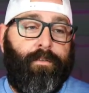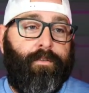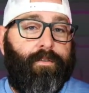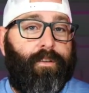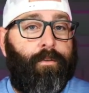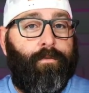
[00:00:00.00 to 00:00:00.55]

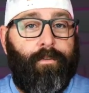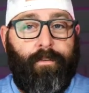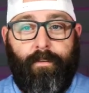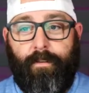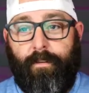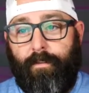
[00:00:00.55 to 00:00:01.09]
So
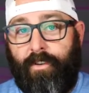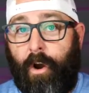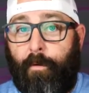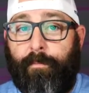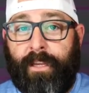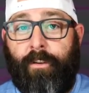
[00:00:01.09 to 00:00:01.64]

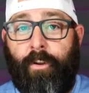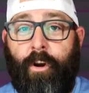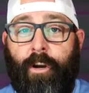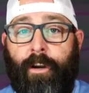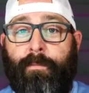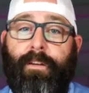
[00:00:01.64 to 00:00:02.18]
don't be
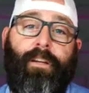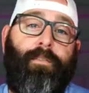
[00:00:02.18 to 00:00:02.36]
alarmed